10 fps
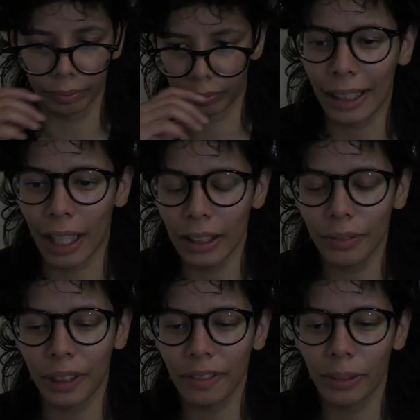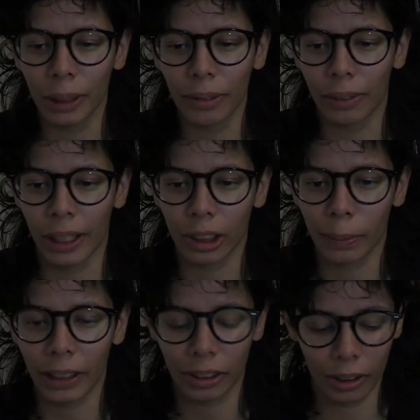it kind of gives me
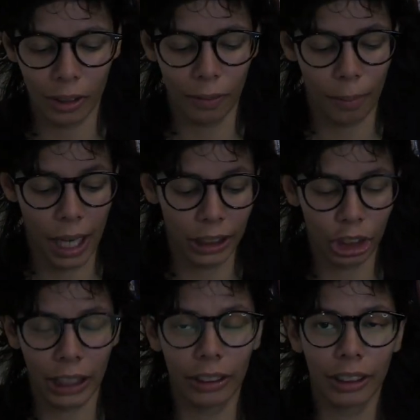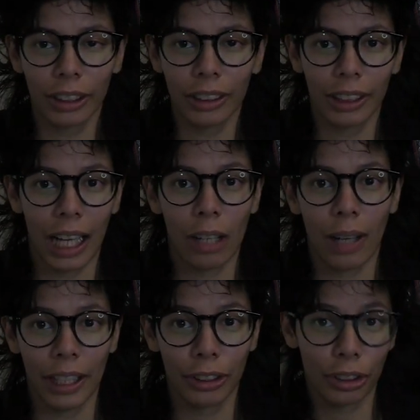flashbacks of my childhood and how
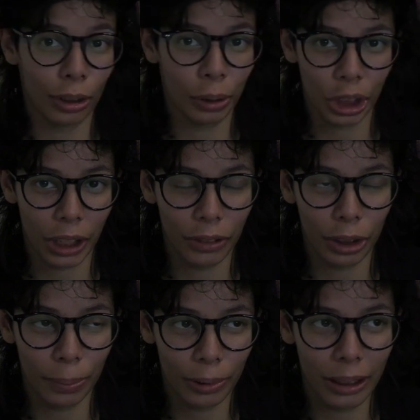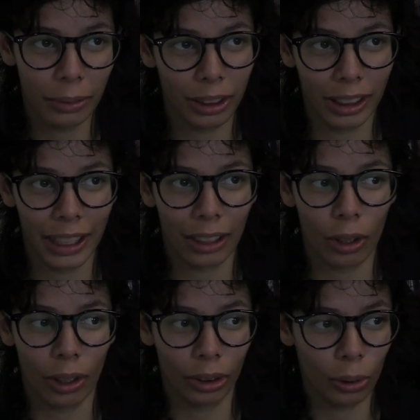I used to wish I was a boy, because they had
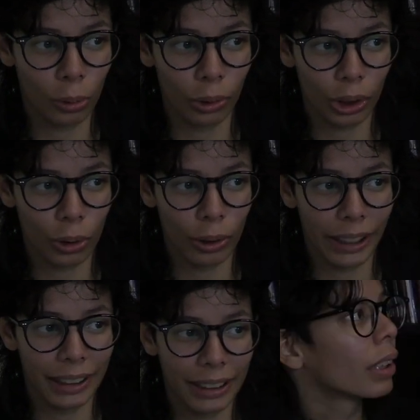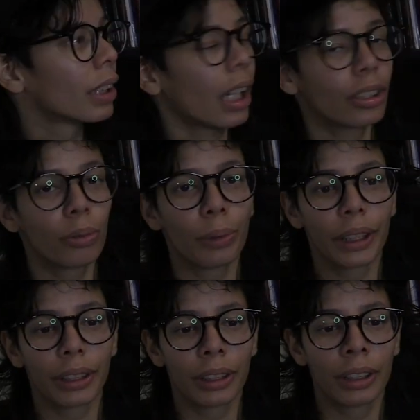all the cool toys. We got to
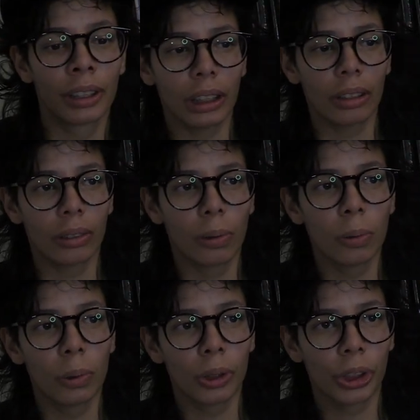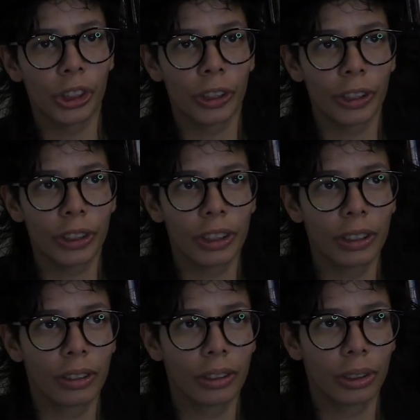wear like cool shorts
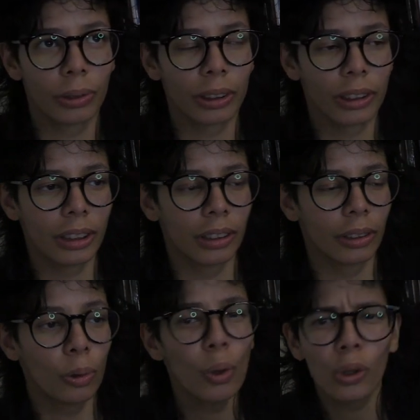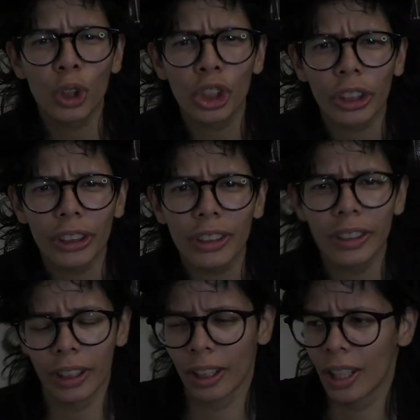and cool shirts,